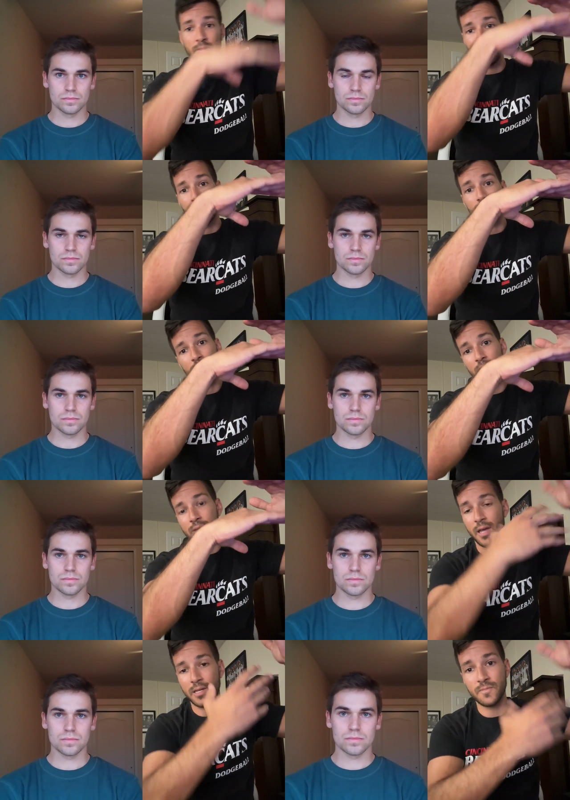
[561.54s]
Speaker 1: then the
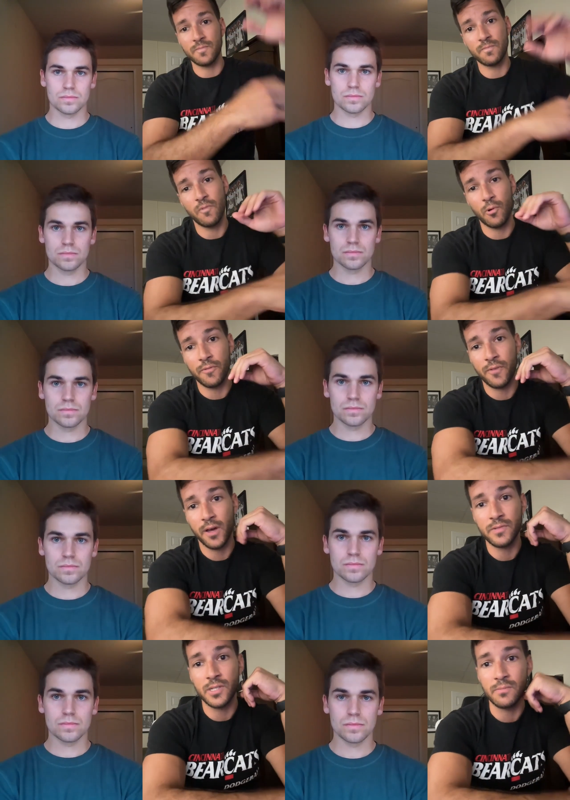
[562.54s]
like next four to
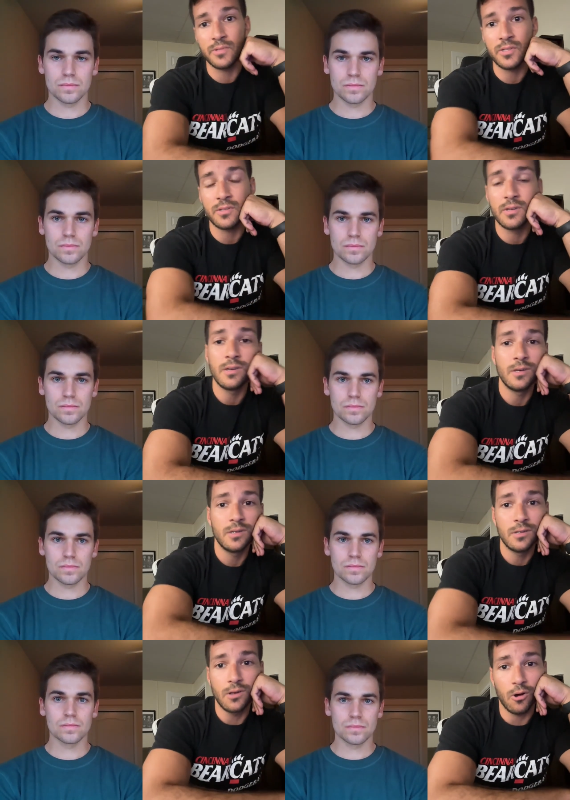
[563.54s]
five teams
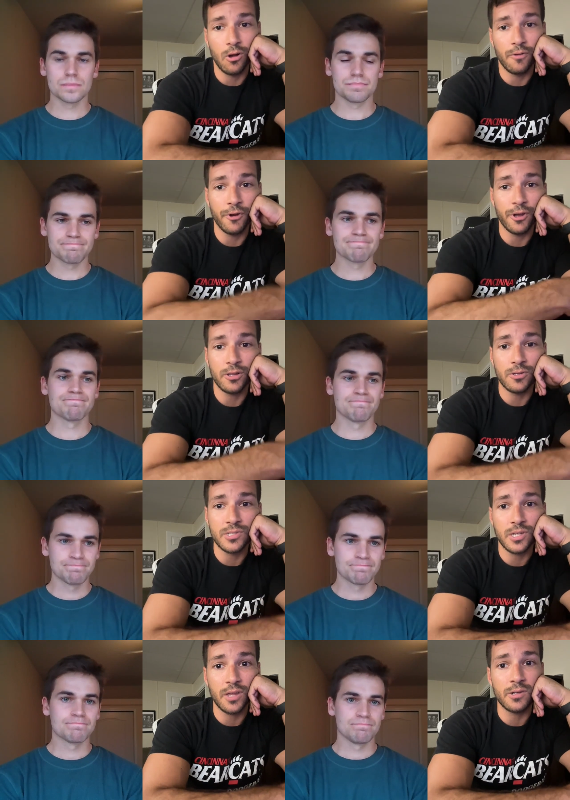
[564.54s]
are all very
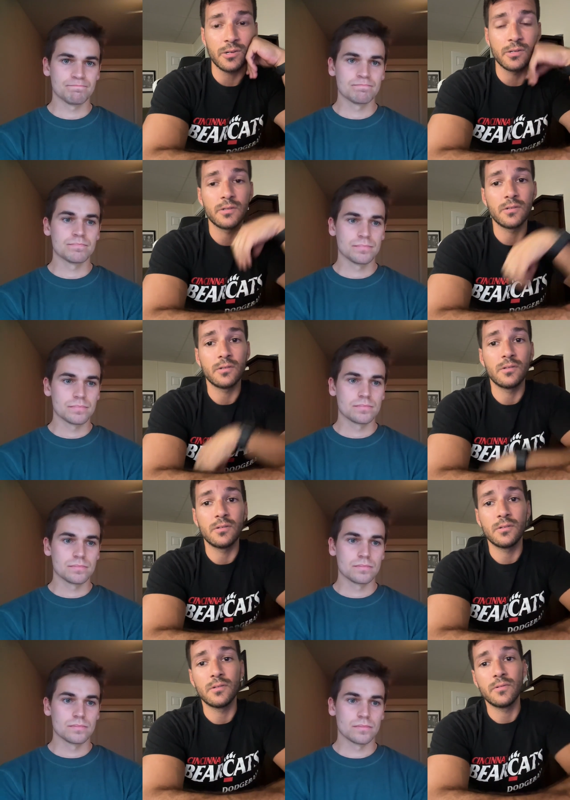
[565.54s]
close together.
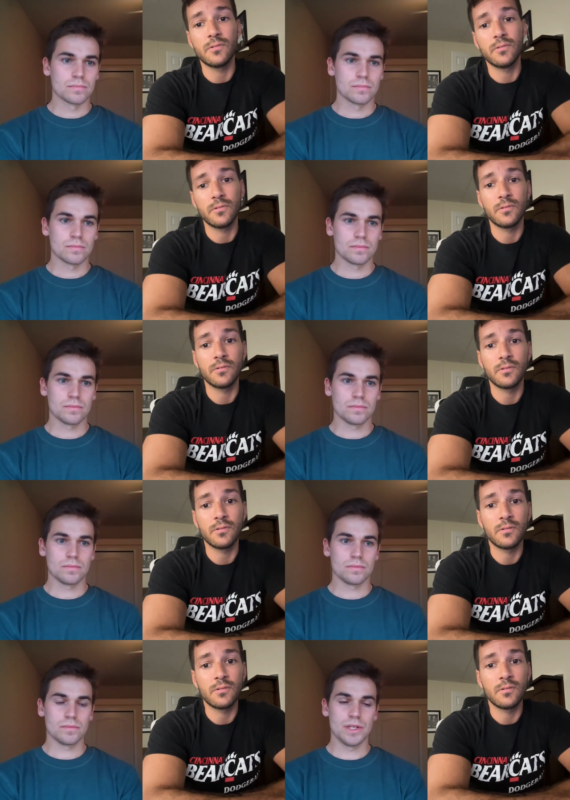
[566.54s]

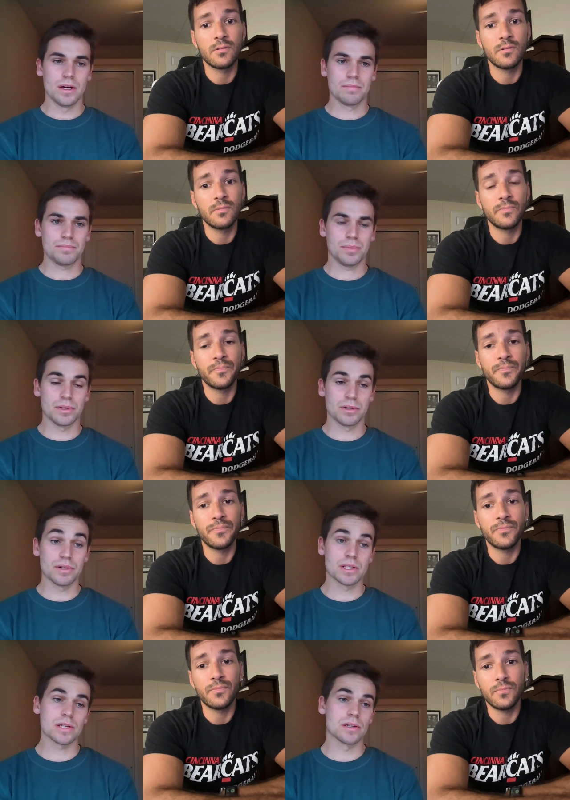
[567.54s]
Speaker 2: Yeah, Bowling
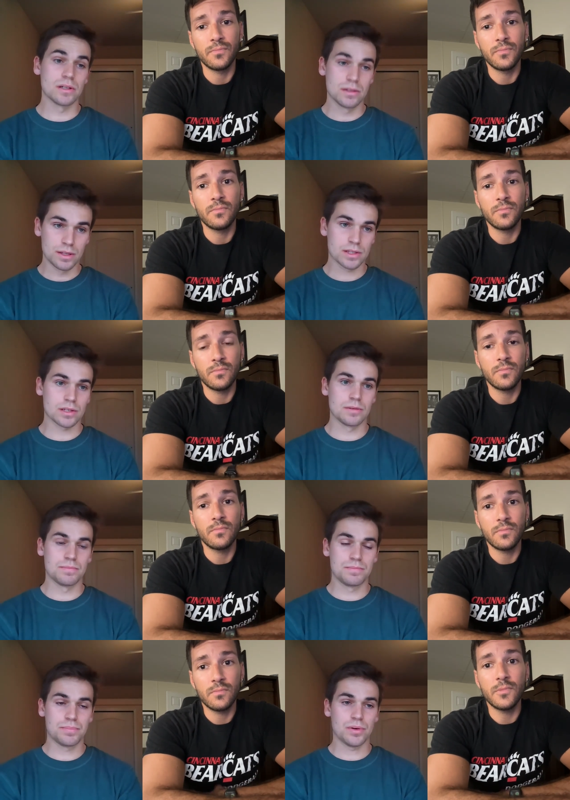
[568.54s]
Green's a good. It's a good
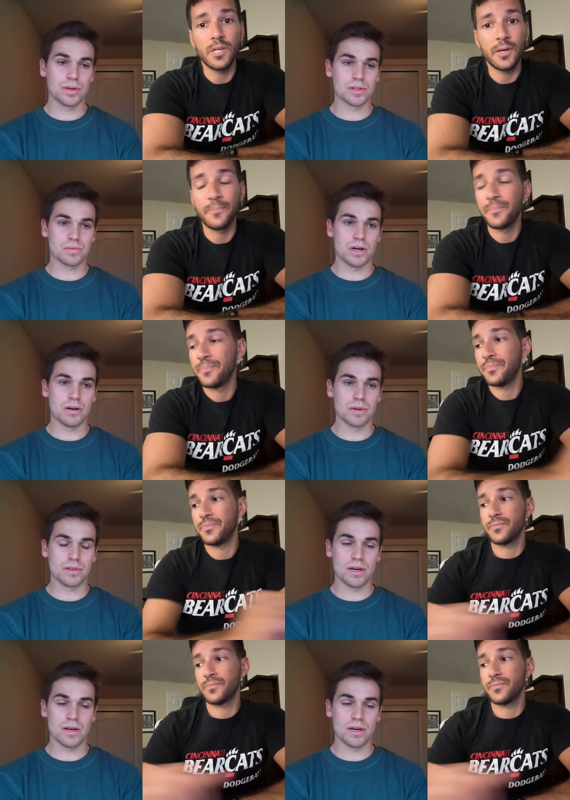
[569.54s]
point as well with